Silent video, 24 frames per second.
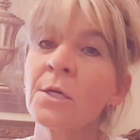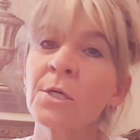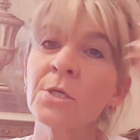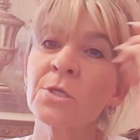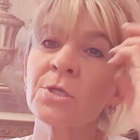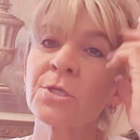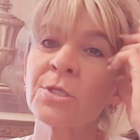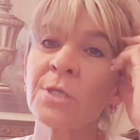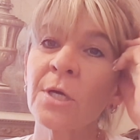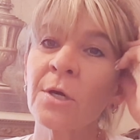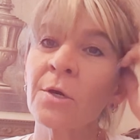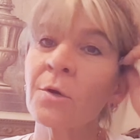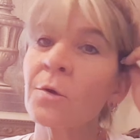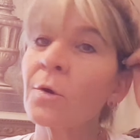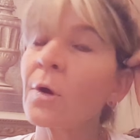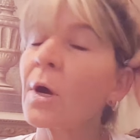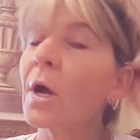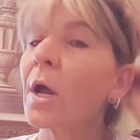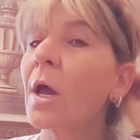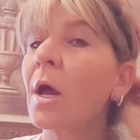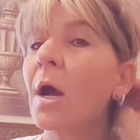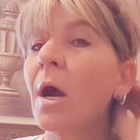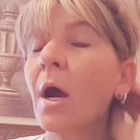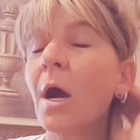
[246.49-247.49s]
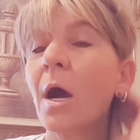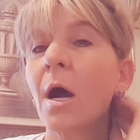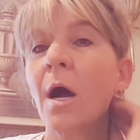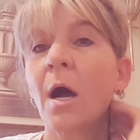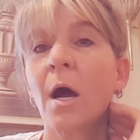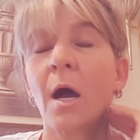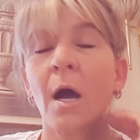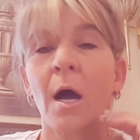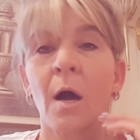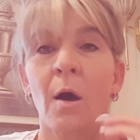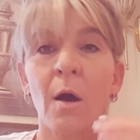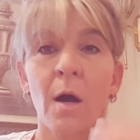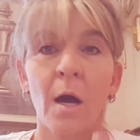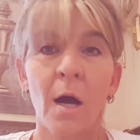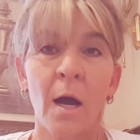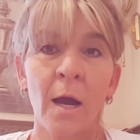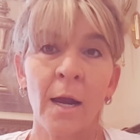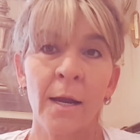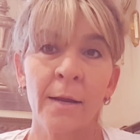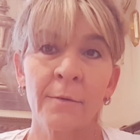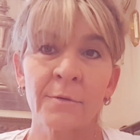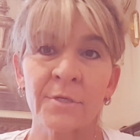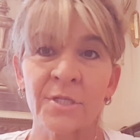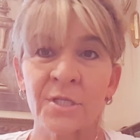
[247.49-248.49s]
So
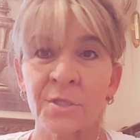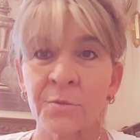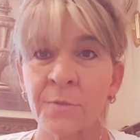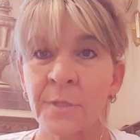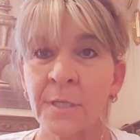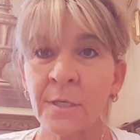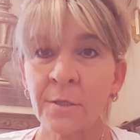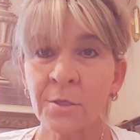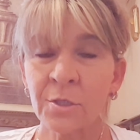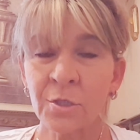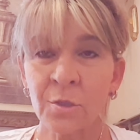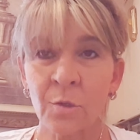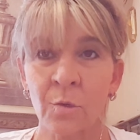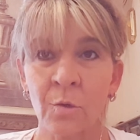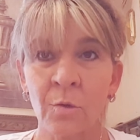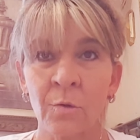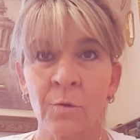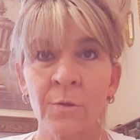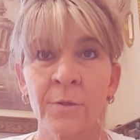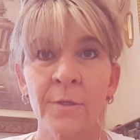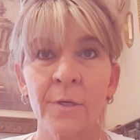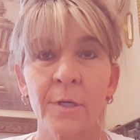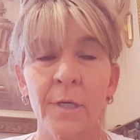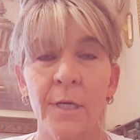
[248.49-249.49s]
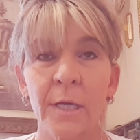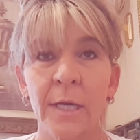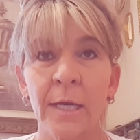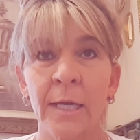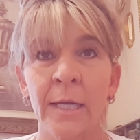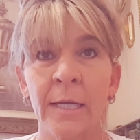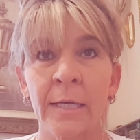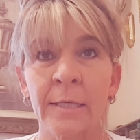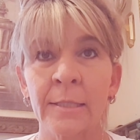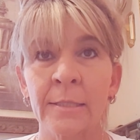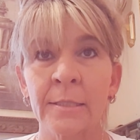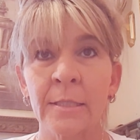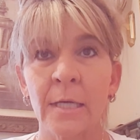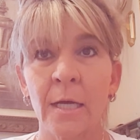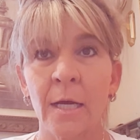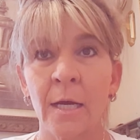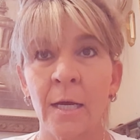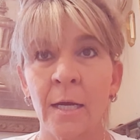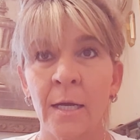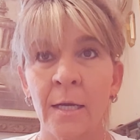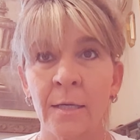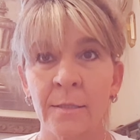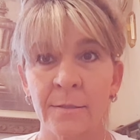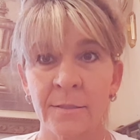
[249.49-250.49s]
I was three years old, and
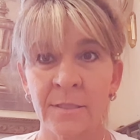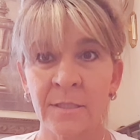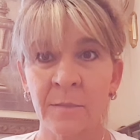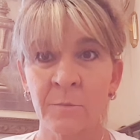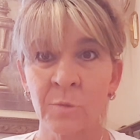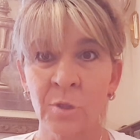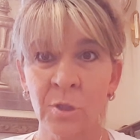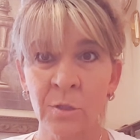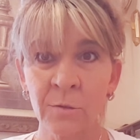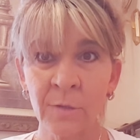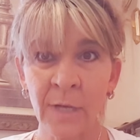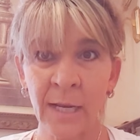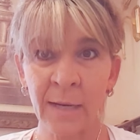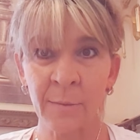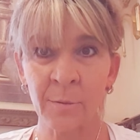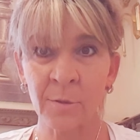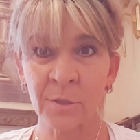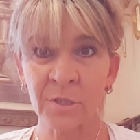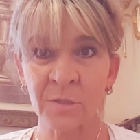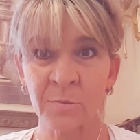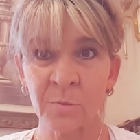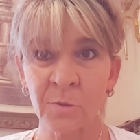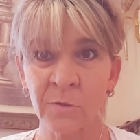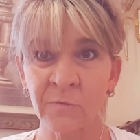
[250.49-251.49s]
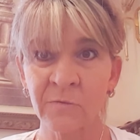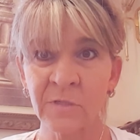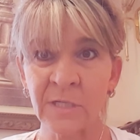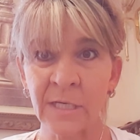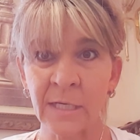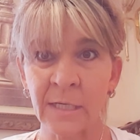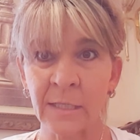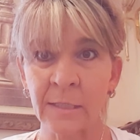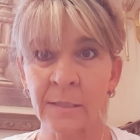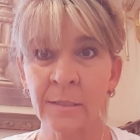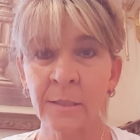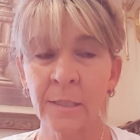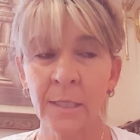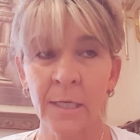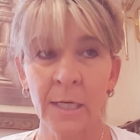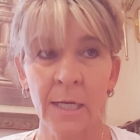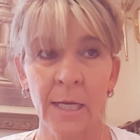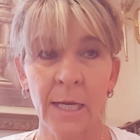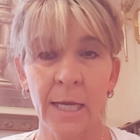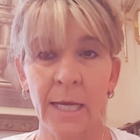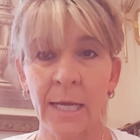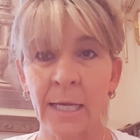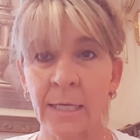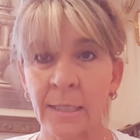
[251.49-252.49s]
uh, some new neighbors moved in,
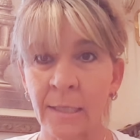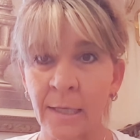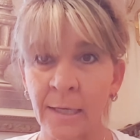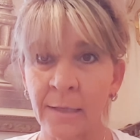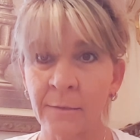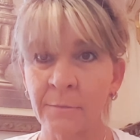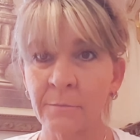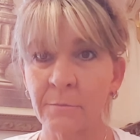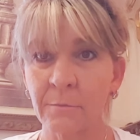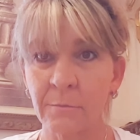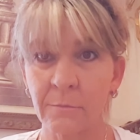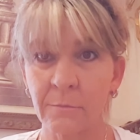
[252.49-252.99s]
and I